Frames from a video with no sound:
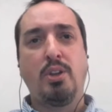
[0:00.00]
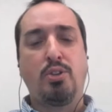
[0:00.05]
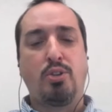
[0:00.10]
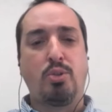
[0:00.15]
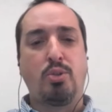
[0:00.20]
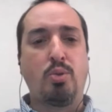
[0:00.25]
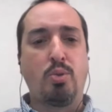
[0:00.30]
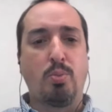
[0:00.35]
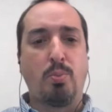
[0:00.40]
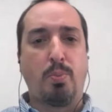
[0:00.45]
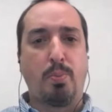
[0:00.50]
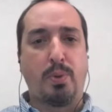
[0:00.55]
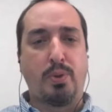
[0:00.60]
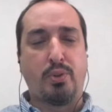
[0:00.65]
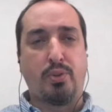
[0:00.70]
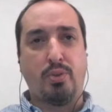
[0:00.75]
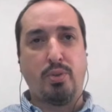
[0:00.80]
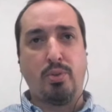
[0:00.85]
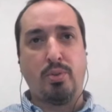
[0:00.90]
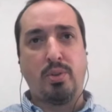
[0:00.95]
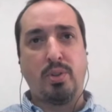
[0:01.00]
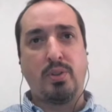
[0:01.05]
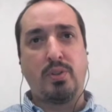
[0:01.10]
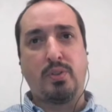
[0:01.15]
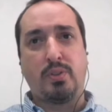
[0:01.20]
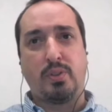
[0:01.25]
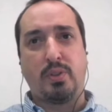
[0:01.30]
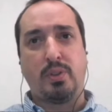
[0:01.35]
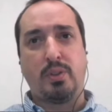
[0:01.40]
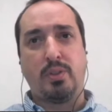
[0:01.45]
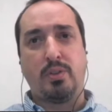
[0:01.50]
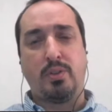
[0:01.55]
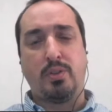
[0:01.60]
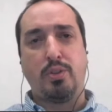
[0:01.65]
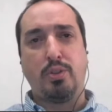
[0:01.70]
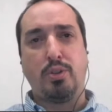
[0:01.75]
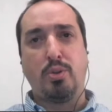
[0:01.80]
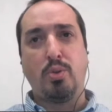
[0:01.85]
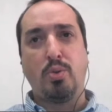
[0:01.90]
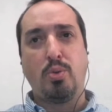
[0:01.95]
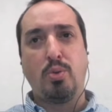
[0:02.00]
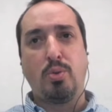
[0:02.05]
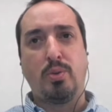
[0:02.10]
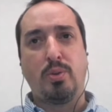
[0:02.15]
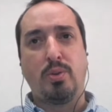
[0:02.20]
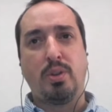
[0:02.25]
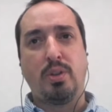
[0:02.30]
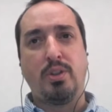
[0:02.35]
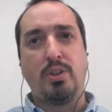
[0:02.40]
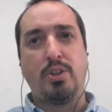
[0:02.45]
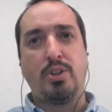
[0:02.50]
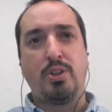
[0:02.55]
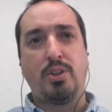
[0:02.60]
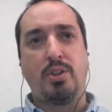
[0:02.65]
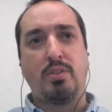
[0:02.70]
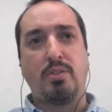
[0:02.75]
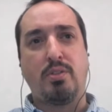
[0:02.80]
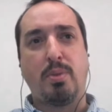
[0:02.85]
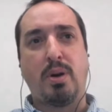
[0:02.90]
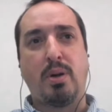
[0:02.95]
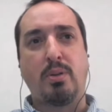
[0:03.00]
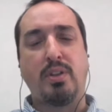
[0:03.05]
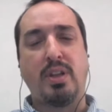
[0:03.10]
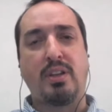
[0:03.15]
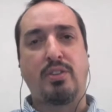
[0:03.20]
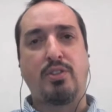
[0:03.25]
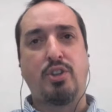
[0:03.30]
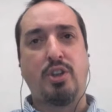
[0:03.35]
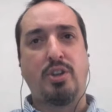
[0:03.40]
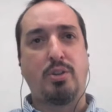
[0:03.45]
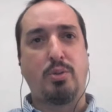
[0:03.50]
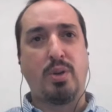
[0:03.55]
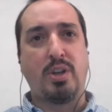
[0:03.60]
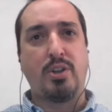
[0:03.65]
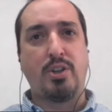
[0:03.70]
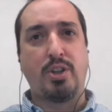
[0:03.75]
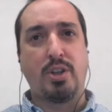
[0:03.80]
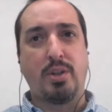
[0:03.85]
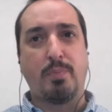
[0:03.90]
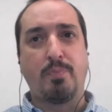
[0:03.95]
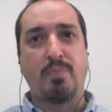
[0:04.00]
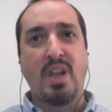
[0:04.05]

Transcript: to pursue this new initiative about next generation.